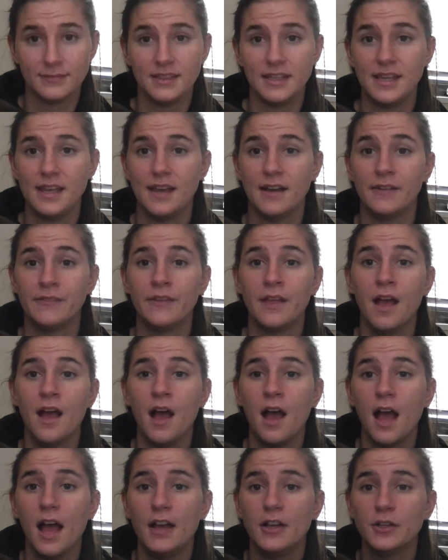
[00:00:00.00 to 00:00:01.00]
Yeah,
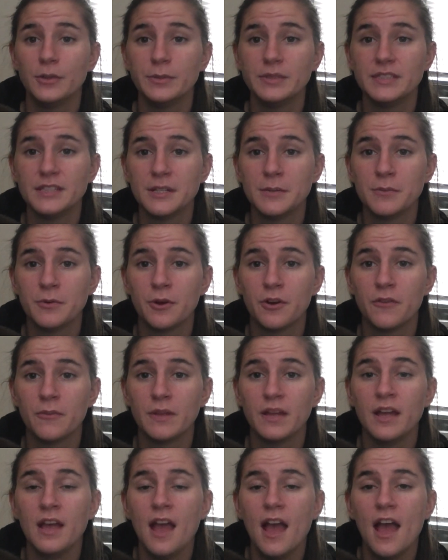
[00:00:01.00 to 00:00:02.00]
and you'll be seeing more of
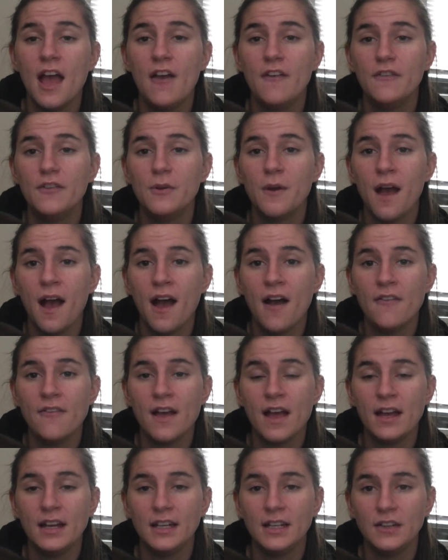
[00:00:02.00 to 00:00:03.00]
me. If you have
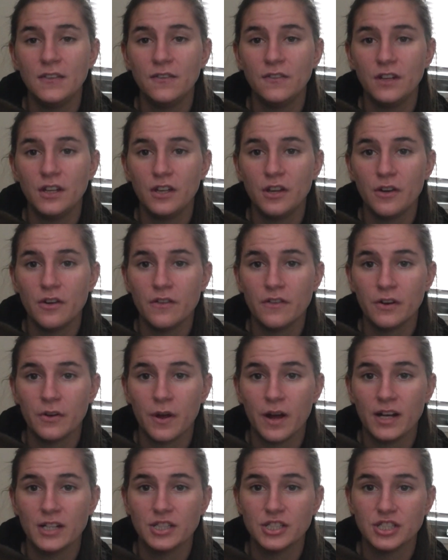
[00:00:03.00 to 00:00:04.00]
any video
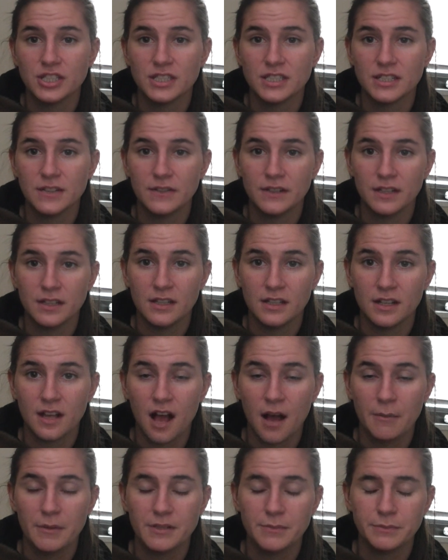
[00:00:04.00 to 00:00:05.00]
requests, just leave it the
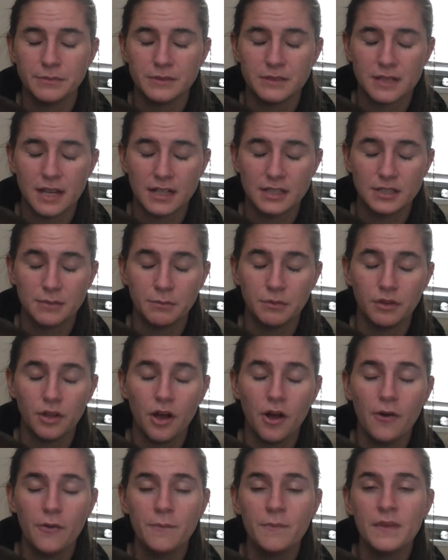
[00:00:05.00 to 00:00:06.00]
comment section
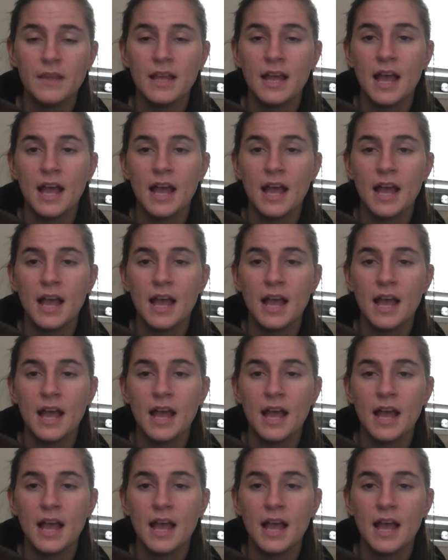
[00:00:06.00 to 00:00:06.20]
below.